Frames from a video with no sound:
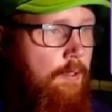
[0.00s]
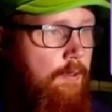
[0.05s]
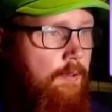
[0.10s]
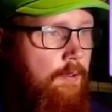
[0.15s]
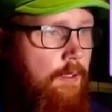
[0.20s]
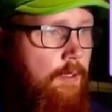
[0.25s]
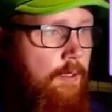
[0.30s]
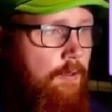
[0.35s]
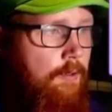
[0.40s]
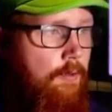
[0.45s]
I
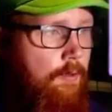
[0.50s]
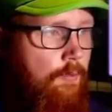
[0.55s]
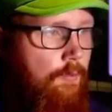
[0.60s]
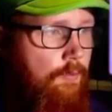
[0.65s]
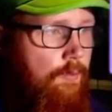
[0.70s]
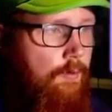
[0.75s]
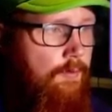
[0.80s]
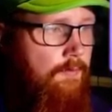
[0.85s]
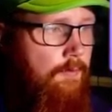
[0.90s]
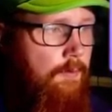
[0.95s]
need to do
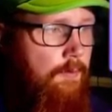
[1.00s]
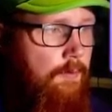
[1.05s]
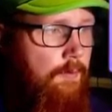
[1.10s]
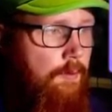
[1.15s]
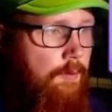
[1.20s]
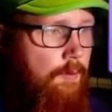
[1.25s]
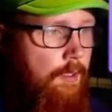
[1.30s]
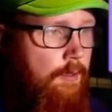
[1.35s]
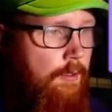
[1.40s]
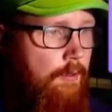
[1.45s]
something to
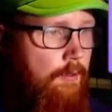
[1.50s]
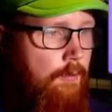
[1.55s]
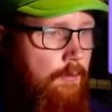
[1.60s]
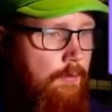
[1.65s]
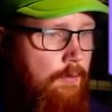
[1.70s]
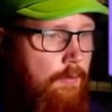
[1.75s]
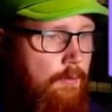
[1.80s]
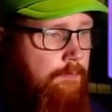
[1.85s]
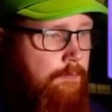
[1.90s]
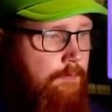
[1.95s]
get there?
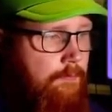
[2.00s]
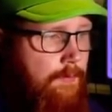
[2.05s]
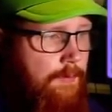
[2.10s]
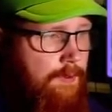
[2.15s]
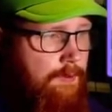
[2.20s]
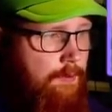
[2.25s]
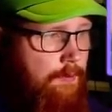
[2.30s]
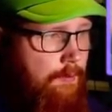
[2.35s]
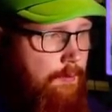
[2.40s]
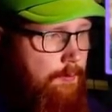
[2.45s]

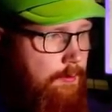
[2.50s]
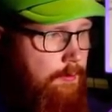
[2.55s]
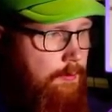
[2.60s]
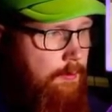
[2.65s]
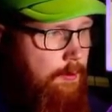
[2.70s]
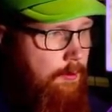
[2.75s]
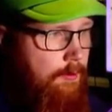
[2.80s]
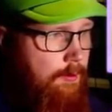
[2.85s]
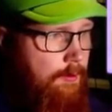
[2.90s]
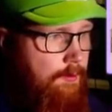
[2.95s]
Excuse me.
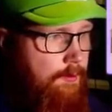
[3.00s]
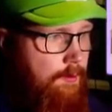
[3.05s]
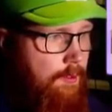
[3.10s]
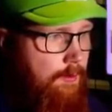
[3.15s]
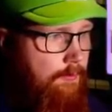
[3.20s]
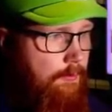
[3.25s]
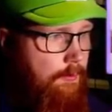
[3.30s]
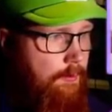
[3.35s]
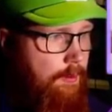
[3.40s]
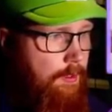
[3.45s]
Oh, there's a
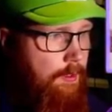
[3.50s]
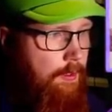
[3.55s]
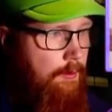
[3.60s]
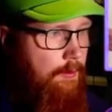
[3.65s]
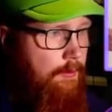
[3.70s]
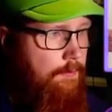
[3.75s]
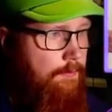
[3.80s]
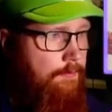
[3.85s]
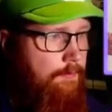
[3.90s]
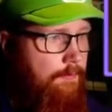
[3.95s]
level right here.
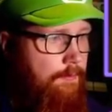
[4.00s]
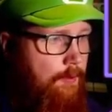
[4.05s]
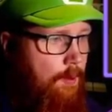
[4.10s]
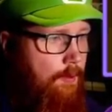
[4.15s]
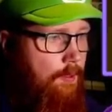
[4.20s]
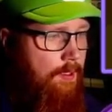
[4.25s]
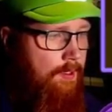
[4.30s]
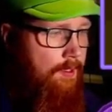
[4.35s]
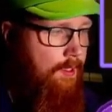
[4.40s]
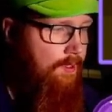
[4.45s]
Oh,
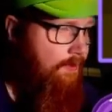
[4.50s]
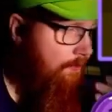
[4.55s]
that, that's a